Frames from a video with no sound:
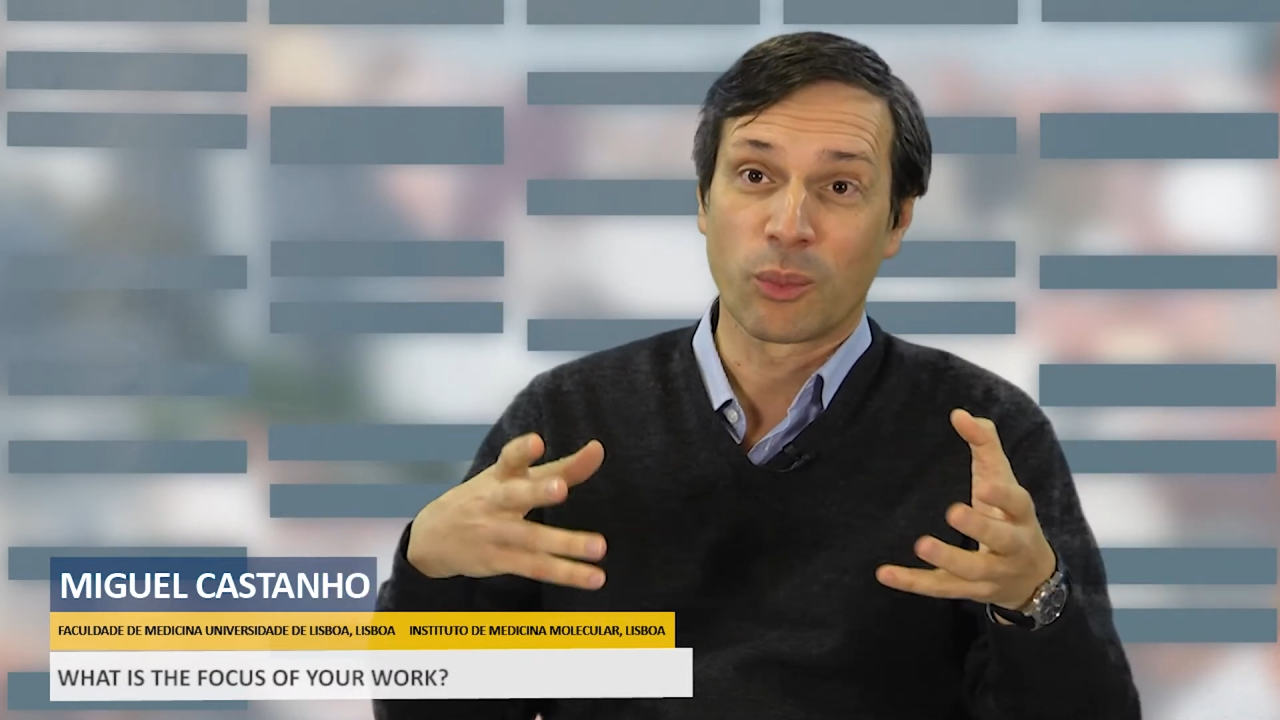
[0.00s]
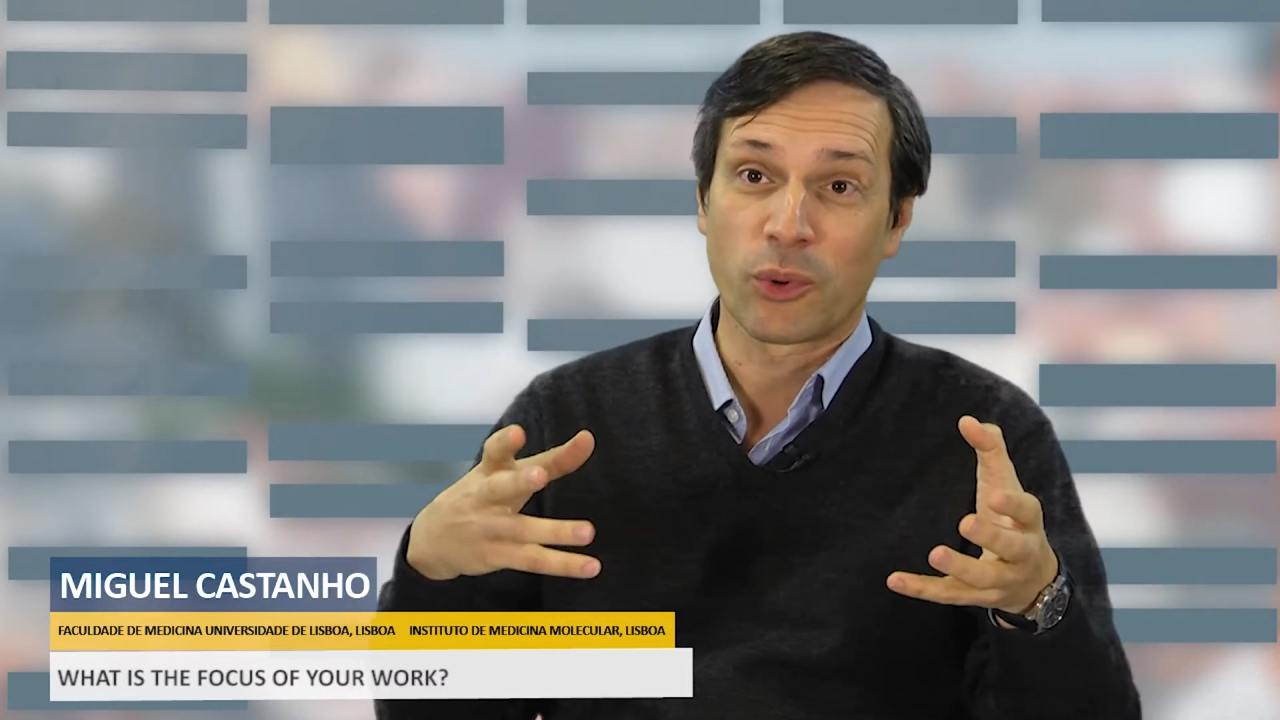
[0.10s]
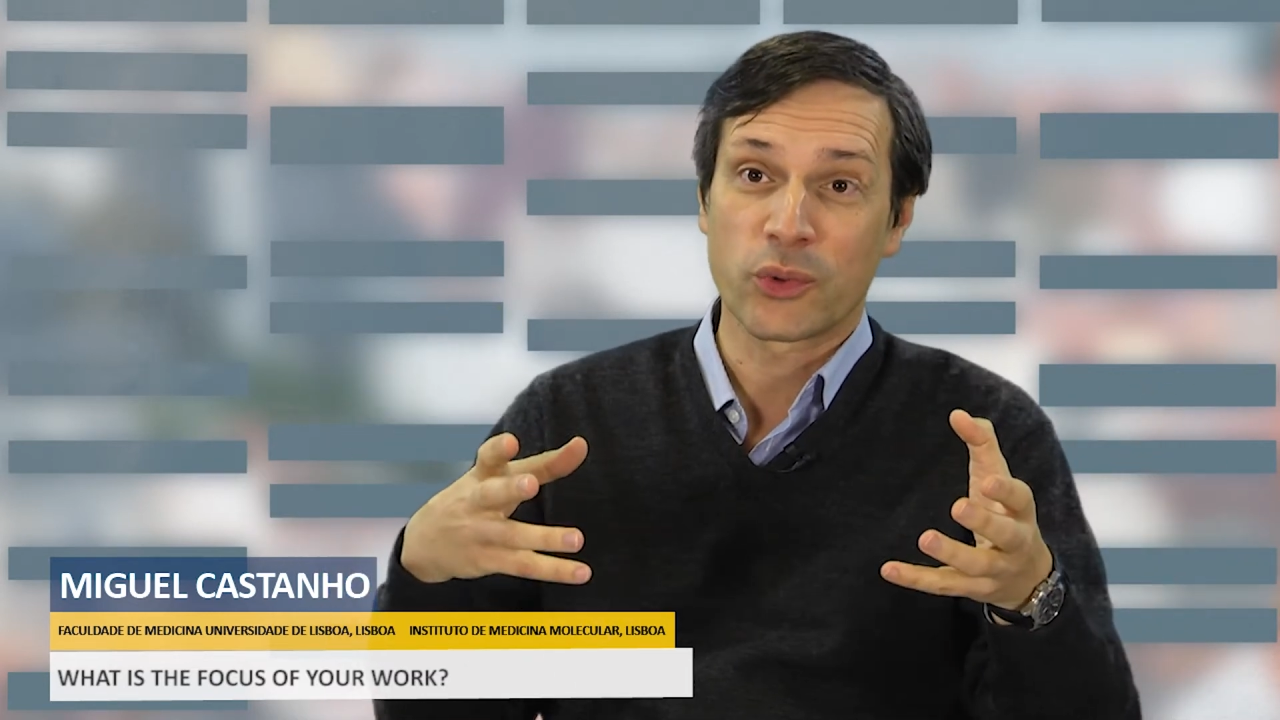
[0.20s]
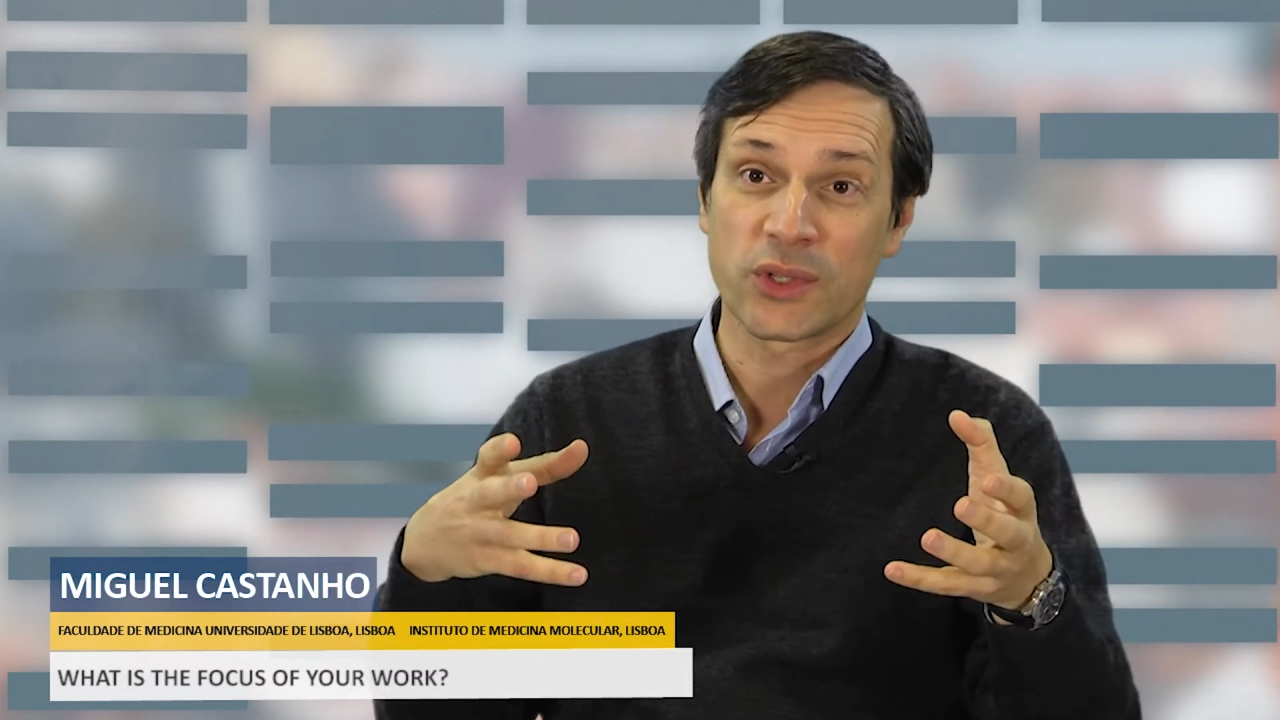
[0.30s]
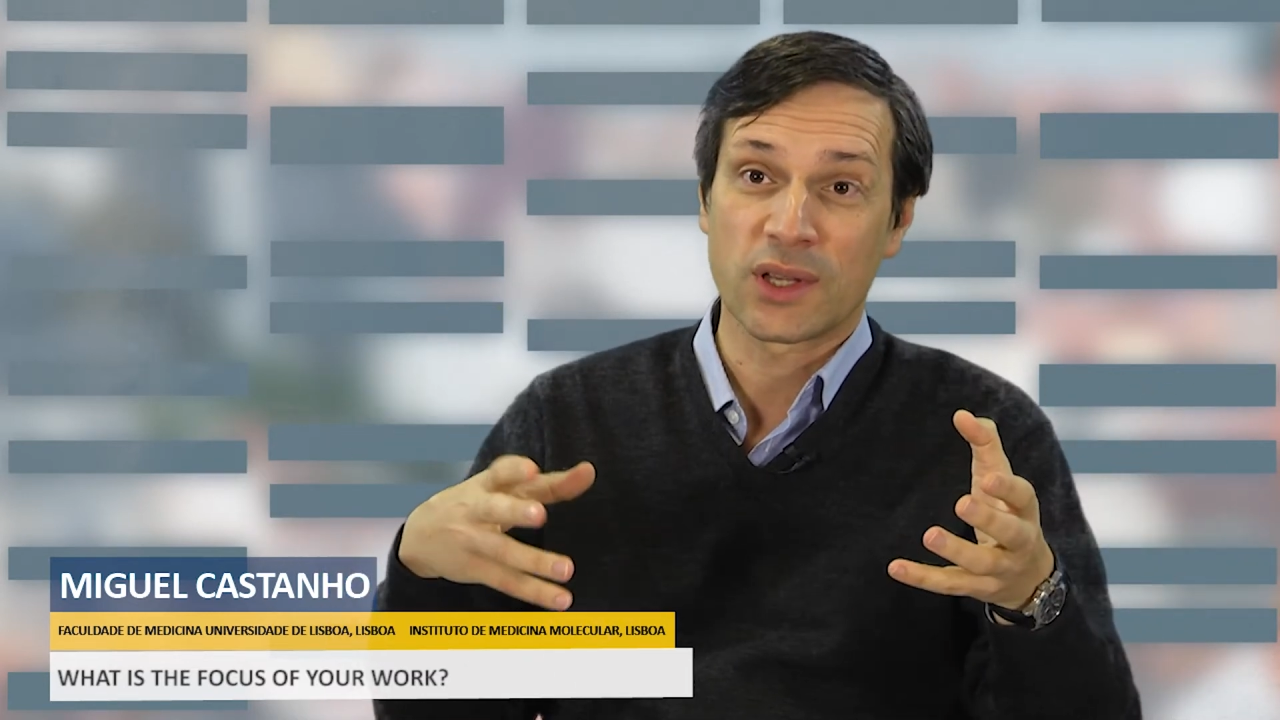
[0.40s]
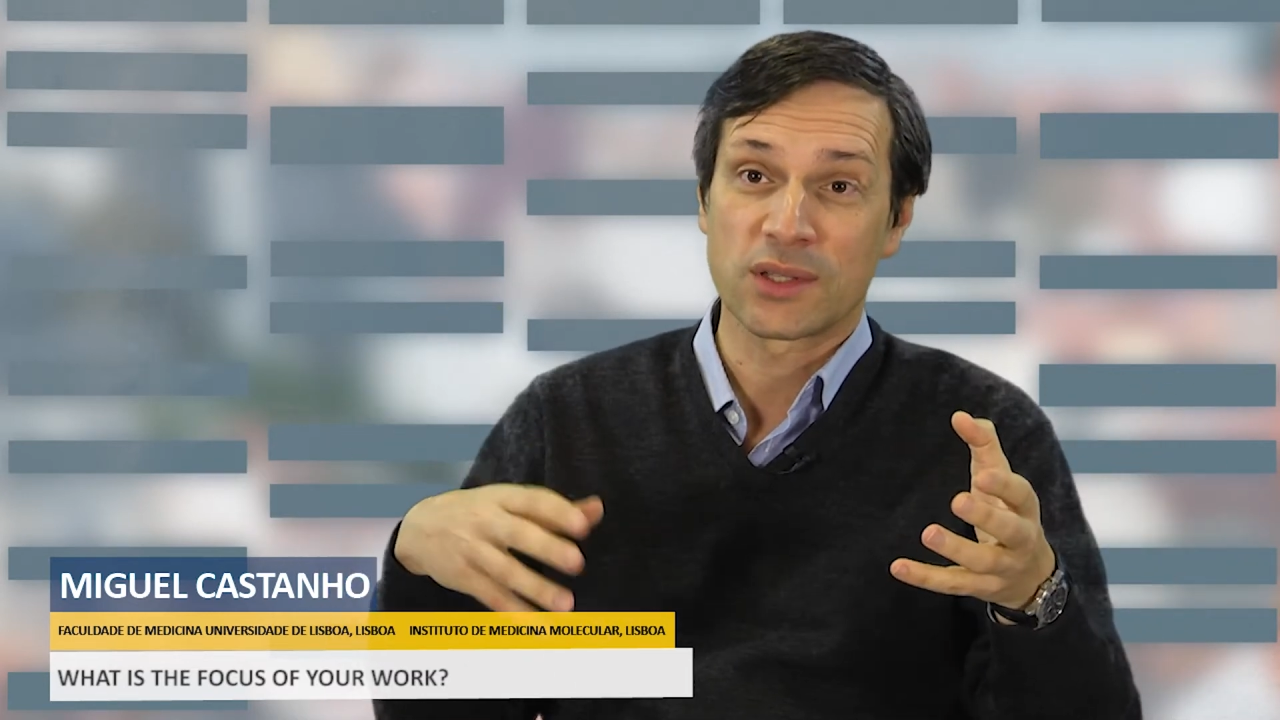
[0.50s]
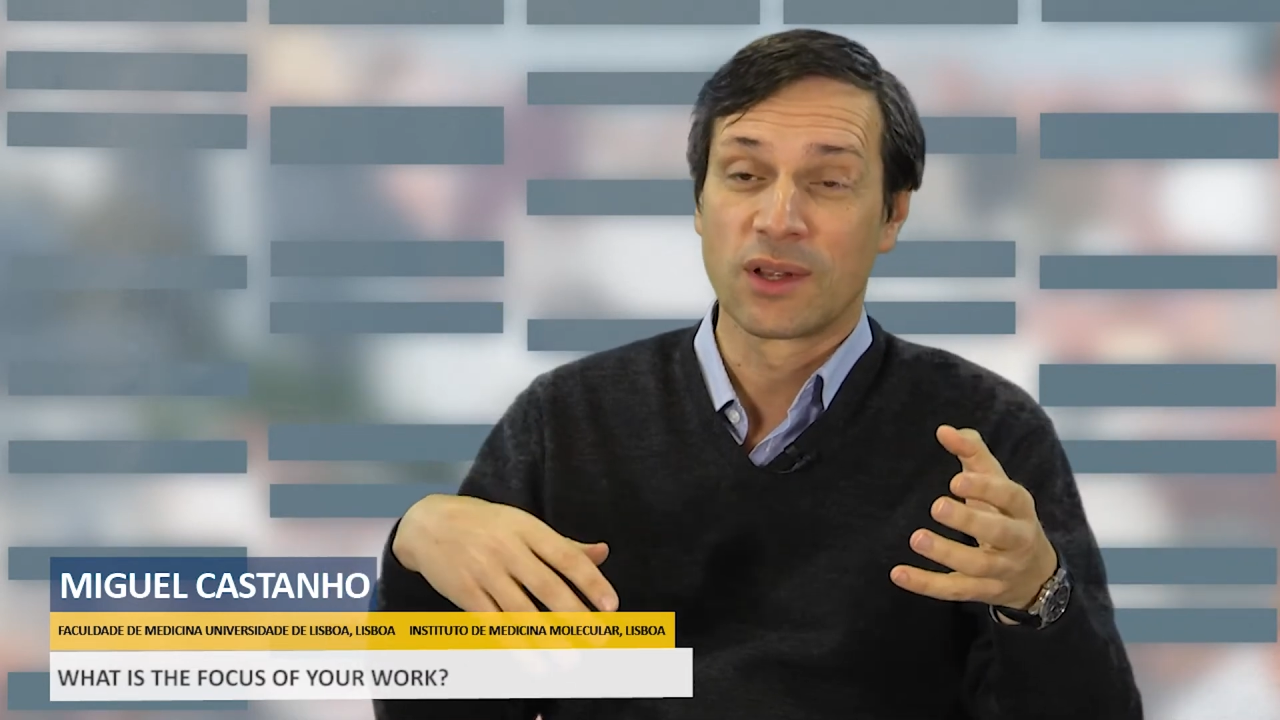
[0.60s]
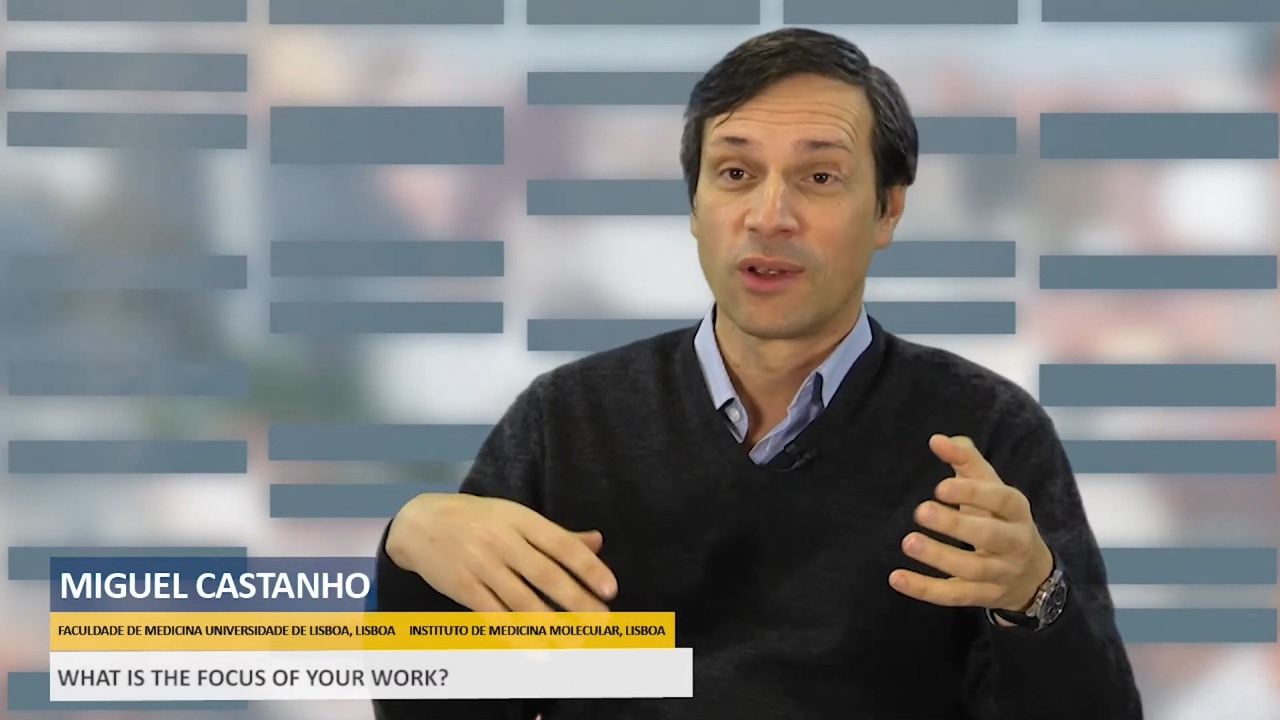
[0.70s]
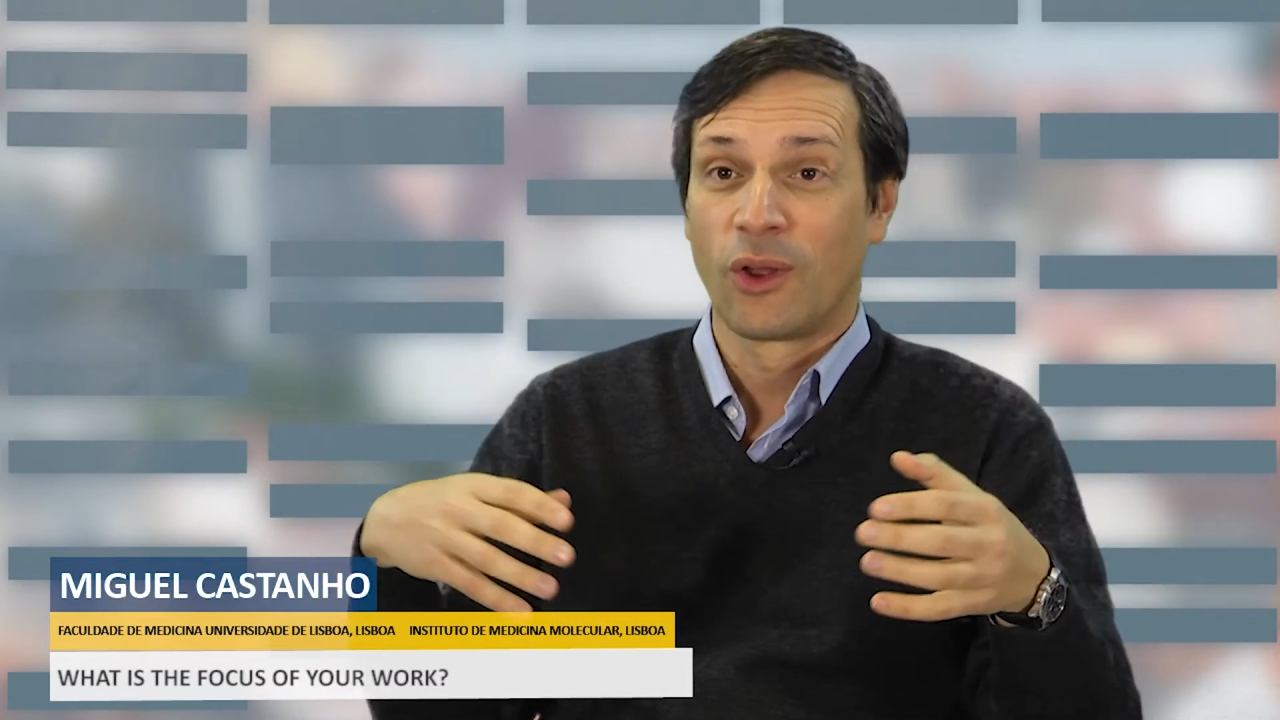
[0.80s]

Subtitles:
process.